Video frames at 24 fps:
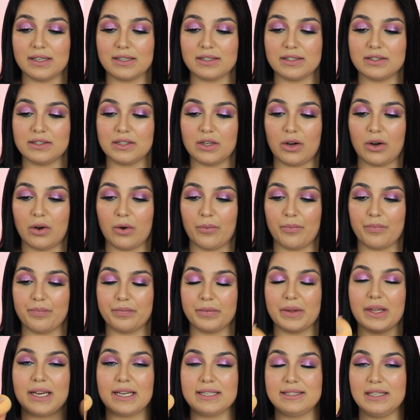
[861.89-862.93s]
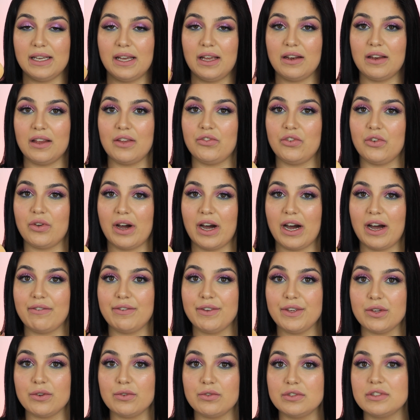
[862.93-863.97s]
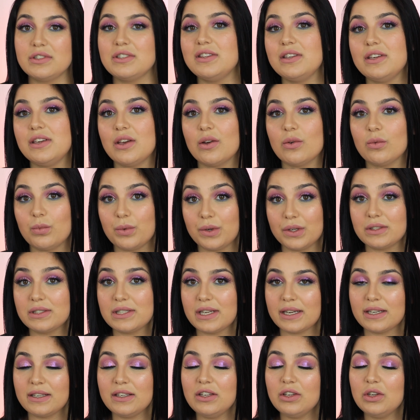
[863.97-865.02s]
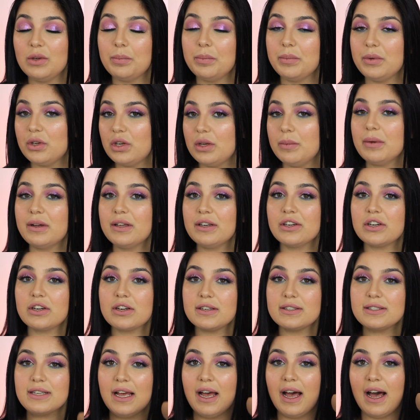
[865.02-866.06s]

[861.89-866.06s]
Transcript: So like I said, if you have used the Real Technique beauty blenders,